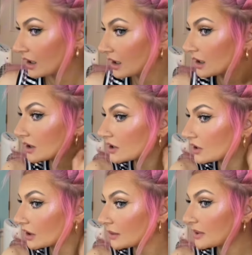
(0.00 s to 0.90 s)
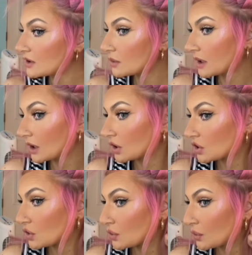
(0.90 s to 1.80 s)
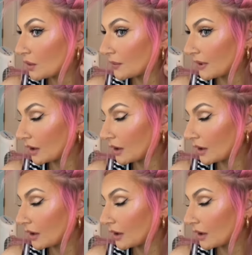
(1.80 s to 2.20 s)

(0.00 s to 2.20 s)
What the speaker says: You're still going to be doing 2 finger